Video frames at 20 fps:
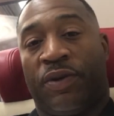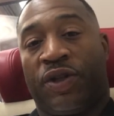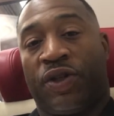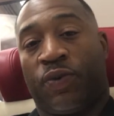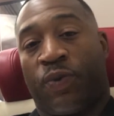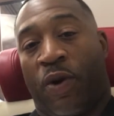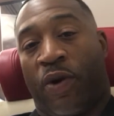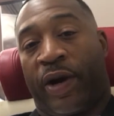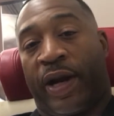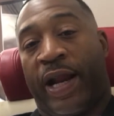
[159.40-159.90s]

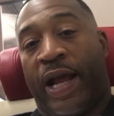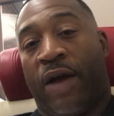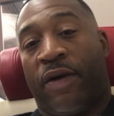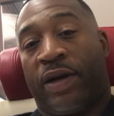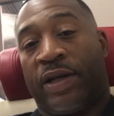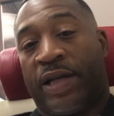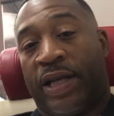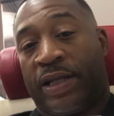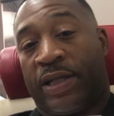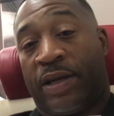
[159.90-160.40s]
which is working
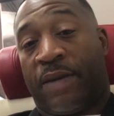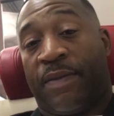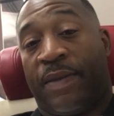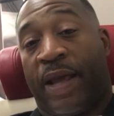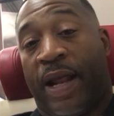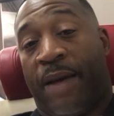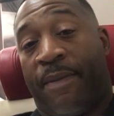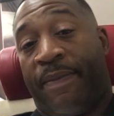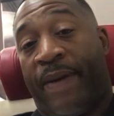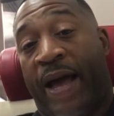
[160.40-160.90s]
out, because that's
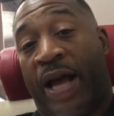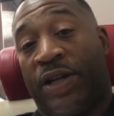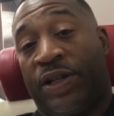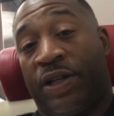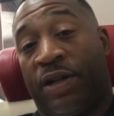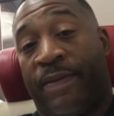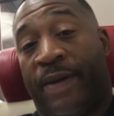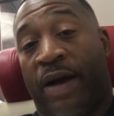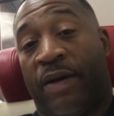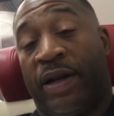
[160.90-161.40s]
something that I'm
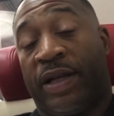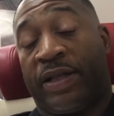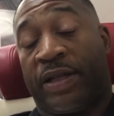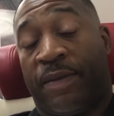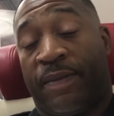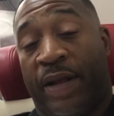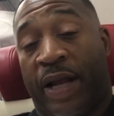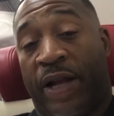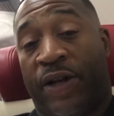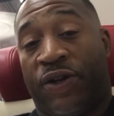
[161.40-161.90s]
passionate about.
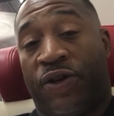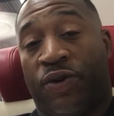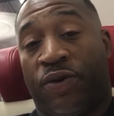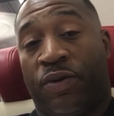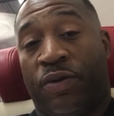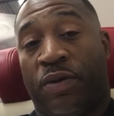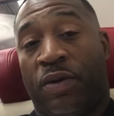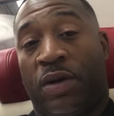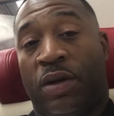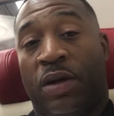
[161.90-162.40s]
It's something I
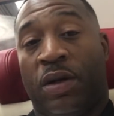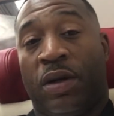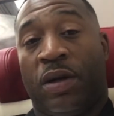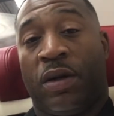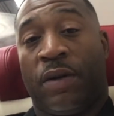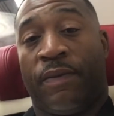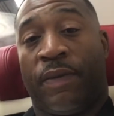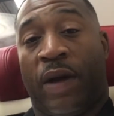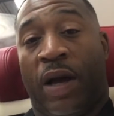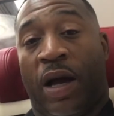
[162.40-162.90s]
do.
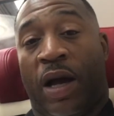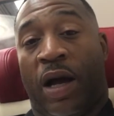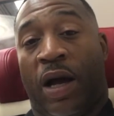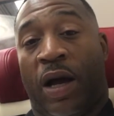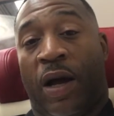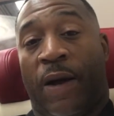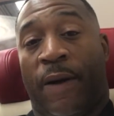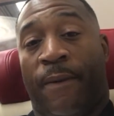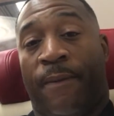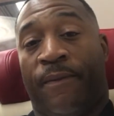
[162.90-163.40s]

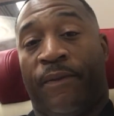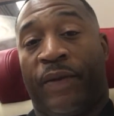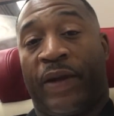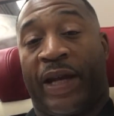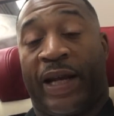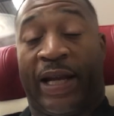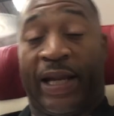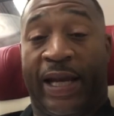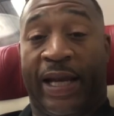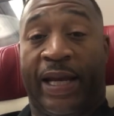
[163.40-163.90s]

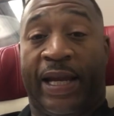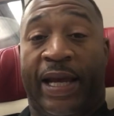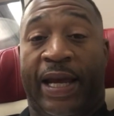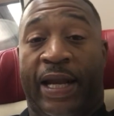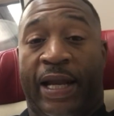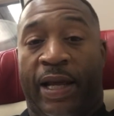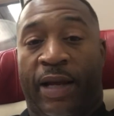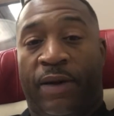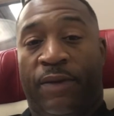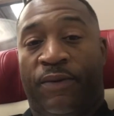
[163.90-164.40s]

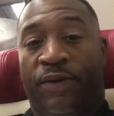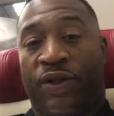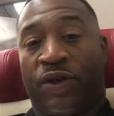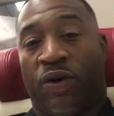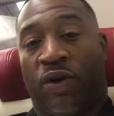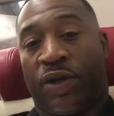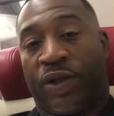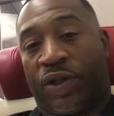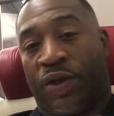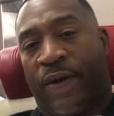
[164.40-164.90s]
Clean eating,
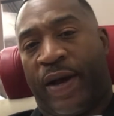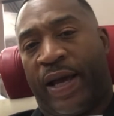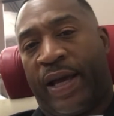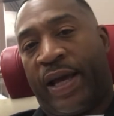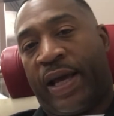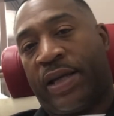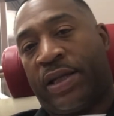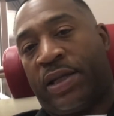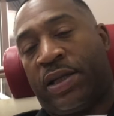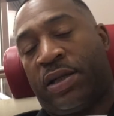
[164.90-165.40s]
which also,
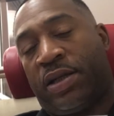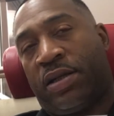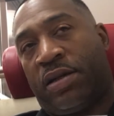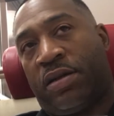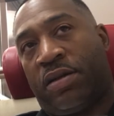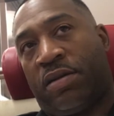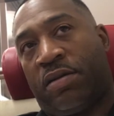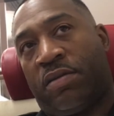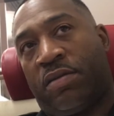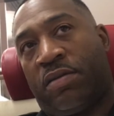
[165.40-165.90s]
I guess,